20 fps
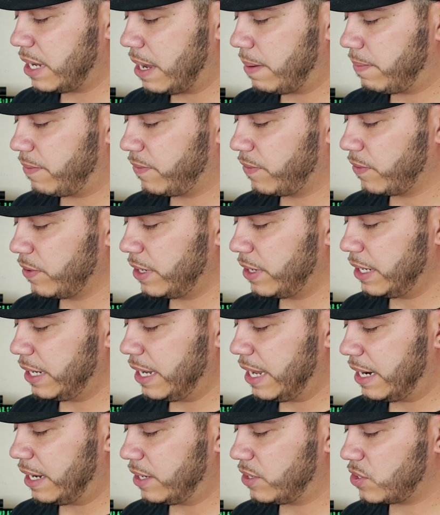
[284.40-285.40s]
top
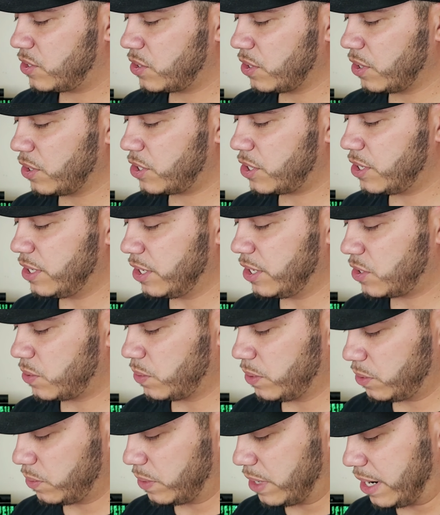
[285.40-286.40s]
free, and I searched
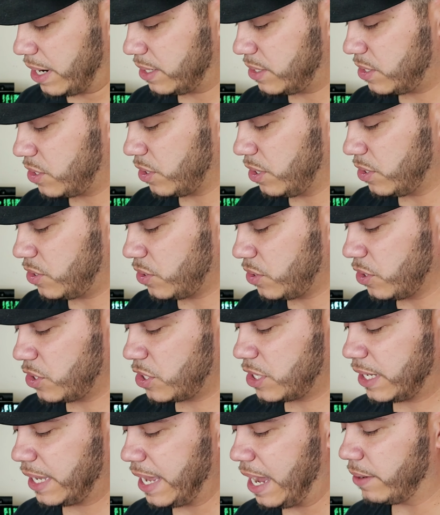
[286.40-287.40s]
this one where I
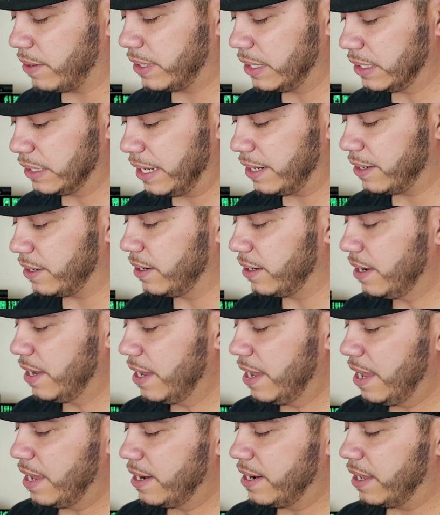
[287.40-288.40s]
searched the
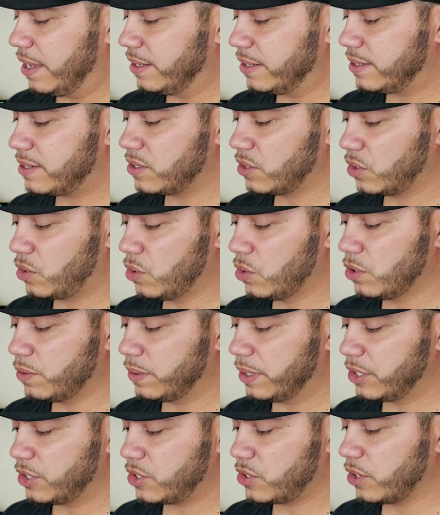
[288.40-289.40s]
calculator. Now this is a
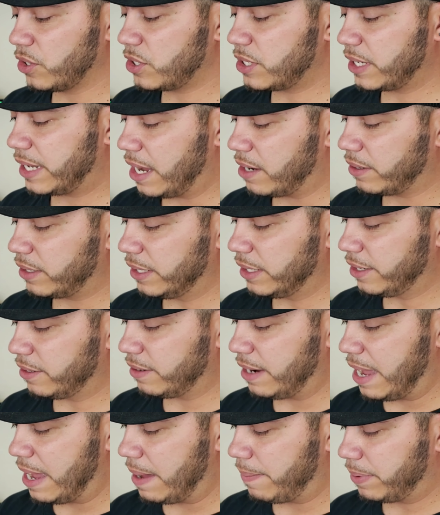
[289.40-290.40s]
cool one. Search the
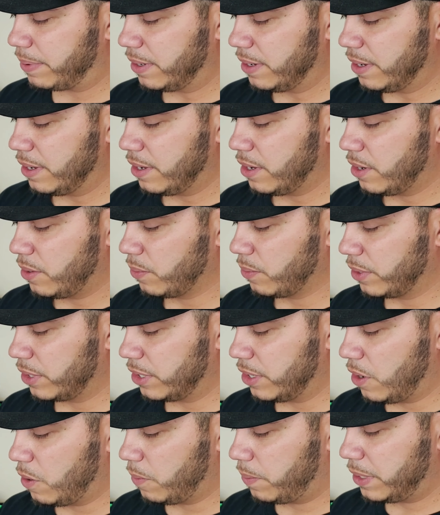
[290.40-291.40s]
calculator app.
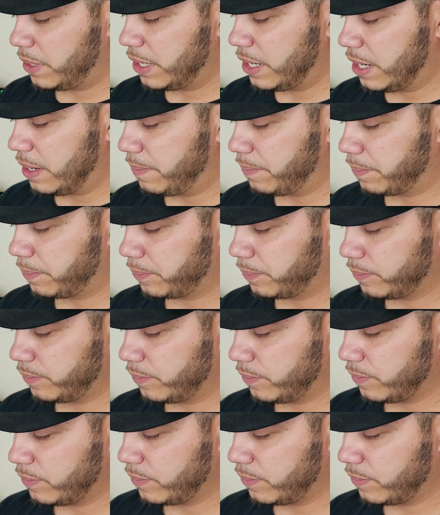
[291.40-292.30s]
We're gonna open it up,